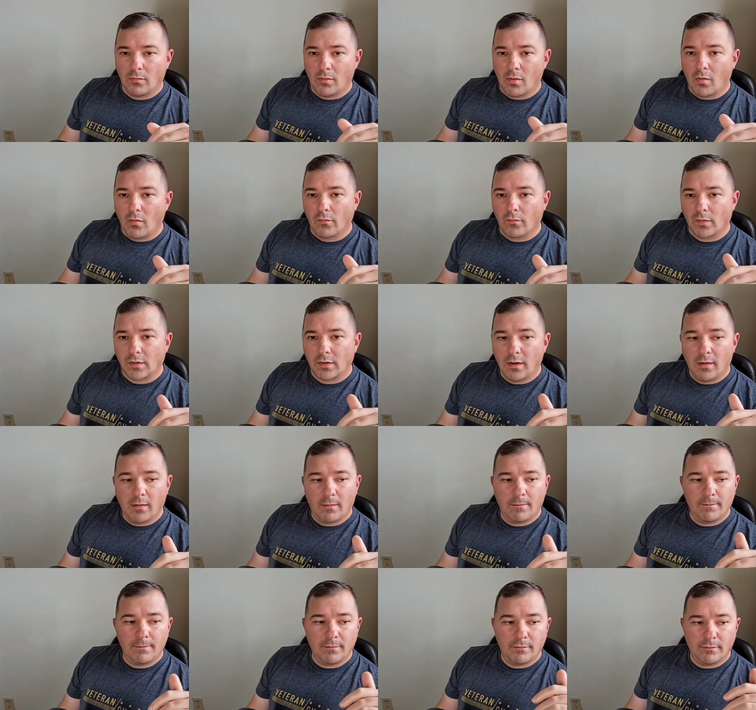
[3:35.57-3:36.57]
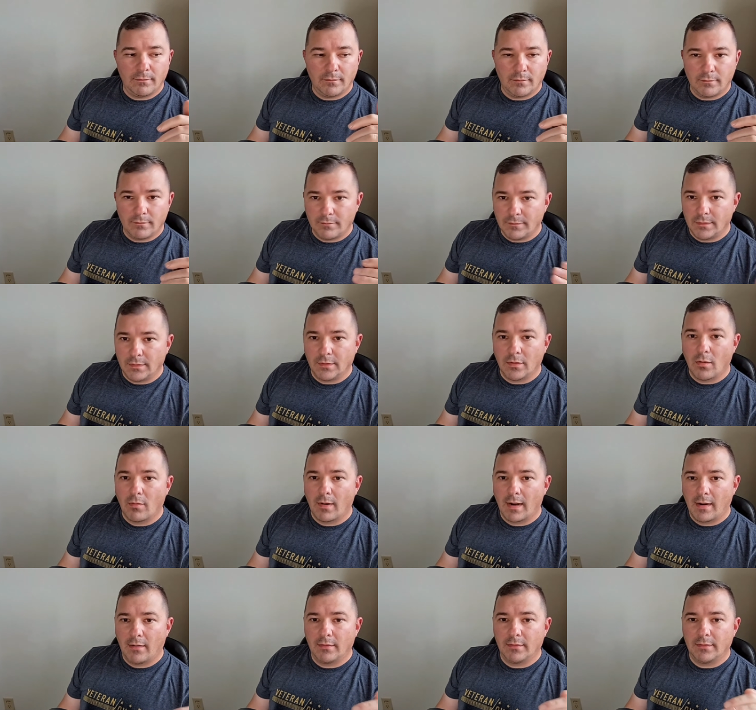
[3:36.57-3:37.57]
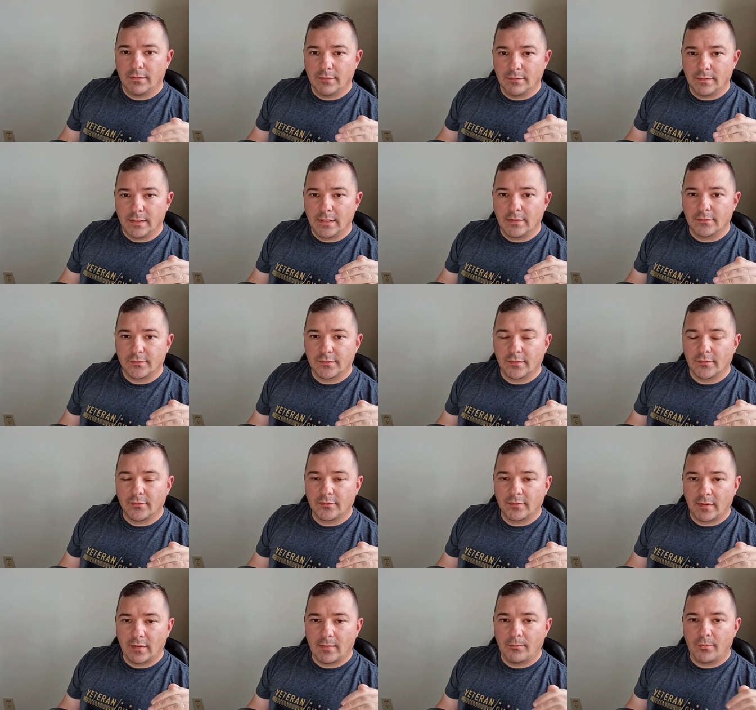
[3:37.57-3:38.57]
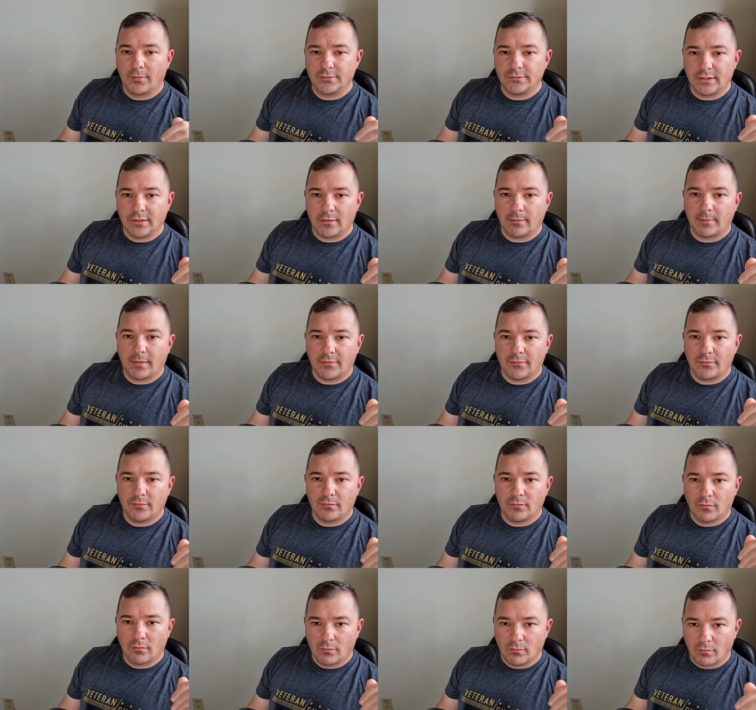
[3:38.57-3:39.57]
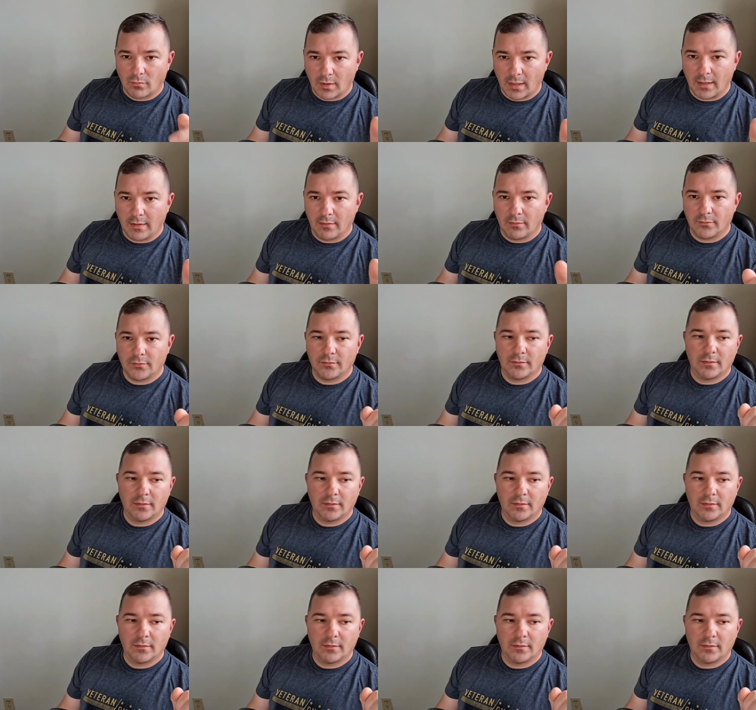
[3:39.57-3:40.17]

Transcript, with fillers: overcome, you go out and you get yourself set up with GMRS radios.